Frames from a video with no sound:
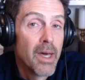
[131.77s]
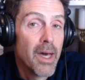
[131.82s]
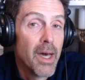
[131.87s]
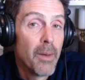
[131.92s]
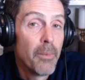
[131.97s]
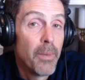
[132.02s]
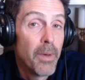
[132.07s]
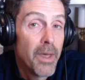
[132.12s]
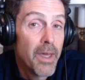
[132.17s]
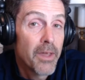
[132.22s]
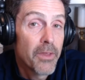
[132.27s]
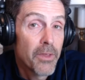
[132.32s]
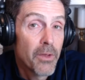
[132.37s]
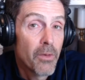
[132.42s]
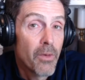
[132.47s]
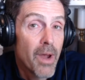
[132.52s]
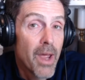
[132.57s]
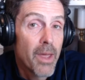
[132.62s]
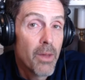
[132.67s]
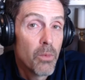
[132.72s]
pick the
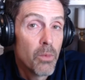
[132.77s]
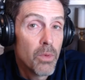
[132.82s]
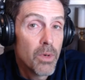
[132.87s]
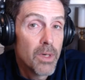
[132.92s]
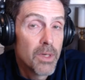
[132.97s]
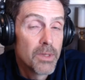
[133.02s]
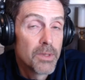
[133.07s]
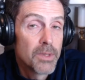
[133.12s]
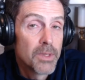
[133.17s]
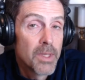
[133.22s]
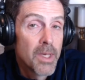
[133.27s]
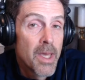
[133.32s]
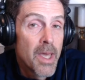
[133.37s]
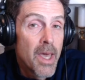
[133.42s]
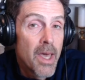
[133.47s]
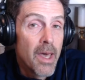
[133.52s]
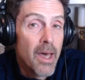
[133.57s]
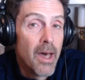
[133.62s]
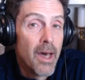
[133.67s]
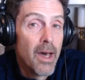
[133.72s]
right ones.
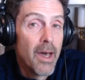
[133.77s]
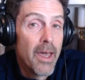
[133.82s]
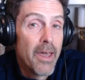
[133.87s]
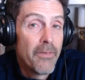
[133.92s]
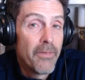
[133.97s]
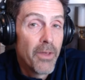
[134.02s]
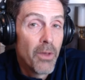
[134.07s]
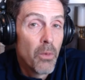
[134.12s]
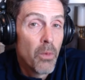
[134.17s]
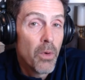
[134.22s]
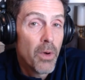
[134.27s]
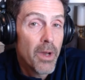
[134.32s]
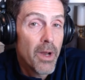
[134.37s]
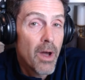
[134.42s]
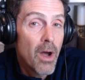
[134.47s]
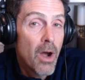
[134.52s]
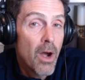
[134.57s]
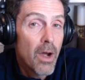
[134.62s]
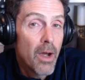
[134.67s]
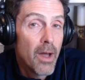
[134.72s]
If you want
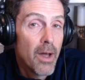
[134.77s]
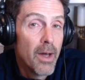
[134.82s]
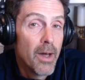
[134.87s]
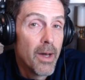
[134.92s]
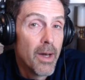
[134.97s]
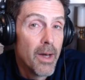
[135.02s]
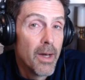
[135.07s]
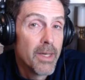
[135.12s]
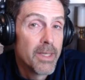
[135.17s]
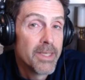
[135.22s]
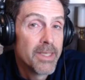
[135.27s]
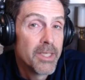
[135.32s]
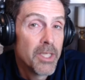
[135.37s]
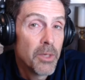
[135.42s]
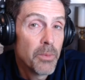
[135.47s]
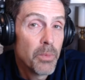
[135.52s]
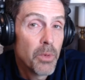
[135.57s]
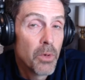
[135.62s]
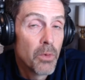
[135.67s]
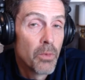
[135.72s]
a
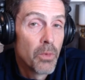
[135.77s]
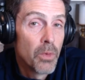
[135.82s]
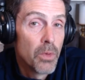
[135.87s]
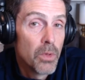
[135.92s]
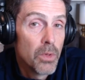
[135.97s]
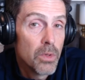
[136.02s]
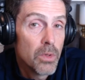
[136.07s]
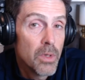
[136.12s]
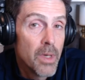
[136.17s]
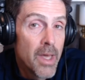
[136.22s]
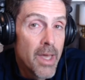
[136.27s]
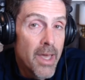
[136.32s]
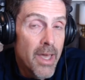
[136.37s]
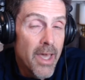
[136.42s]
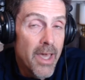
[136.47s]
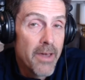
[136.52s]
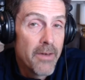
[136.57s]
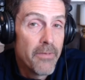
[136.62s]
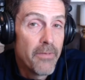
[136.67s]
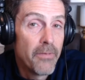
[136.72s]
simple rule,
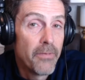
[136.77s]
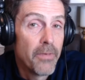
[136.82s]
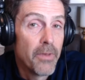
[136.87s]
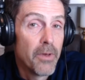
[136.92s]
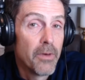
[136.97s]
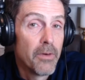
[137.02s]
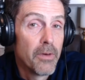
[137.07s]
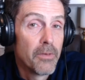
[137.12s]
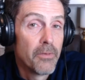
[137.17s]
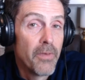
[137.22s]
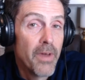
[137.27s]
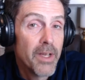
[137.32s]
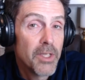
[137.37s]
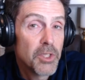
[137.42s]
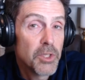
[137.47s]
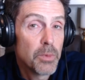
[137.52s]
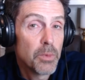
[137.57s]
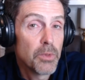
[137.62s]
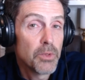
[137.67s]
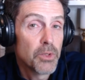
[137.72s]
if the
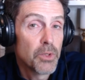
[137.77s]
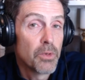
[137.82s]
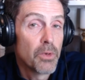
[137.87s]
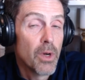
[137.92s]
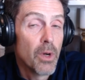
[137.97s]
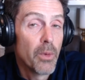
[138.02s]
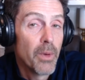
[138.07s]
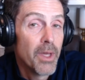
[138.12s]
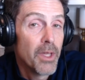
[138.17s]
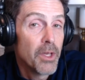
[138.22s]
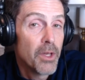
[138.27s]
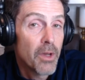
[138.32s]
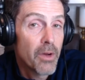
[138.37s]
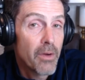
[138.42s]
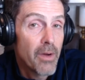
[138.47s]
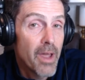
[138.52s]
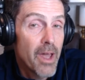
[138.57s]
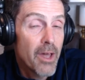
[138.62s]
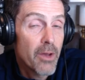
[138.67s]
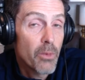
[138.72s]
vegetables grow in the
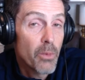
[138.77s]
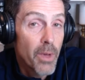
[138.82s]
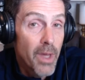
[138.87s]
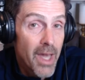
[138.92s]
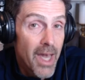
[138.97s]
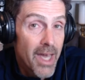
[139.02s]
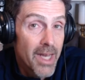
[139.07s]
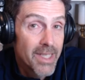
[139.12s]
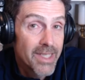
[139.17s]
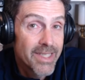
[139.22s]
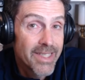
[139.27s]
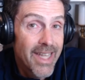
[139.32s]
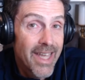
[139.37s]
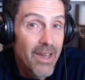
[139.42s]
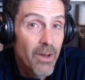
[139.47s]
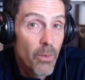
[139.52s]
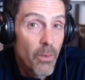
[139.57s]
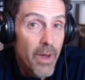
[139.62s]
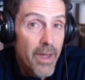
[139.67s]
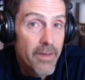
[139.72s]
ground, we kind of stay
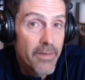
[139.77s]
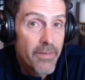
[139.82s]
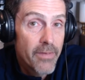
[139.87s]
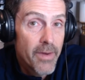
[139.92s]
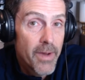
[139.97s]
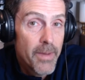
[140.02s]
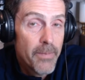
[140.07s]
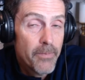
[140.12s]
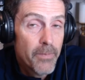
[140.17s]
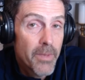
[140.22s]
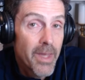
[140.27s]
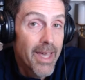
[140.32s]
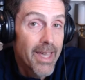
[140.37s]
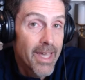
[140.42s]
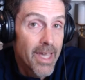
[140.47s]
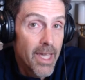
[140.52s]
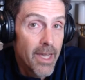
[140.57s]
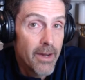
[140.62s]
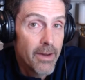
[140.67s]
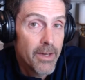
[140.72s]
away from, like
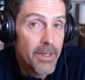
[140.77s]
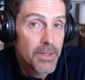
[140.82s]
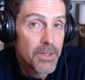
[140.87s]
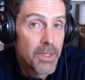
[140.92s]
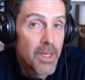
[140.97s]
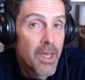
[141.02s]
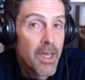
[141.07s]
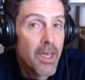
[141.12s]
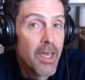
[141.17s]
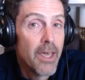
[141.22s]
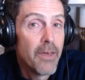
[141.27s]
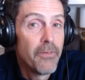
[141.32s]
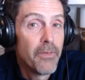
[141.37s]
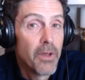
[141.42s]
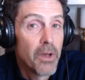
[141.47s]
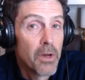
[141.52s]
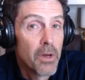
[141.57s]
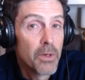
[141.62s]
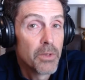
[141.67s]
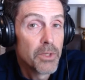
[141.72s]
carrots. If it
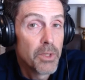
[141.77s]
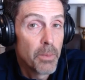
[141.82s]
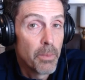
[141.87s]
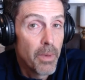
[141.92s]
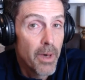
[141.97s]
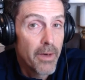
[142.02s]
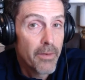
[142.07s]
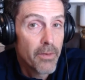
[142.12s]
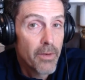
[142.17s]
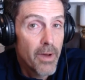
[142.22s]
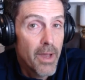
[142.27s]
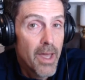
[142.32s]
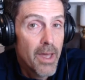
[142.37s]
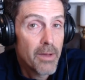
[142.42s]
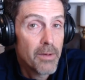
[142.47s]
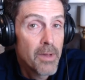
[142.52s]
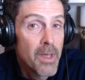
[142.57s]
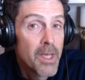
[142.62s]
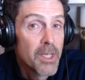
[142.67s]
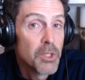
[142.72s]
grows above
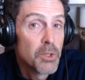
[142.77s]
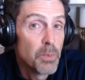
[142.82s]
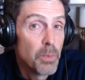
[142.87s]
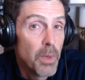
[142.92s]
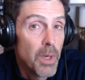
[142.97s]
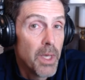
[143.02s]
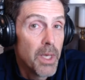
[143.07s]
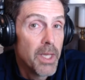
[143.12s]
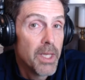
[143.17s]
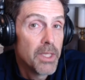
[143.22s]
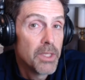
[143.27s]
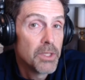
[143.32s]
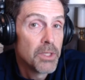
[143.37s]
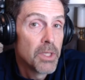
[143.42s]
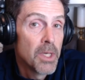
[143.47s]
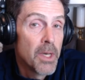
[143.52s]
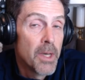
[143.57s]
ground, spinach,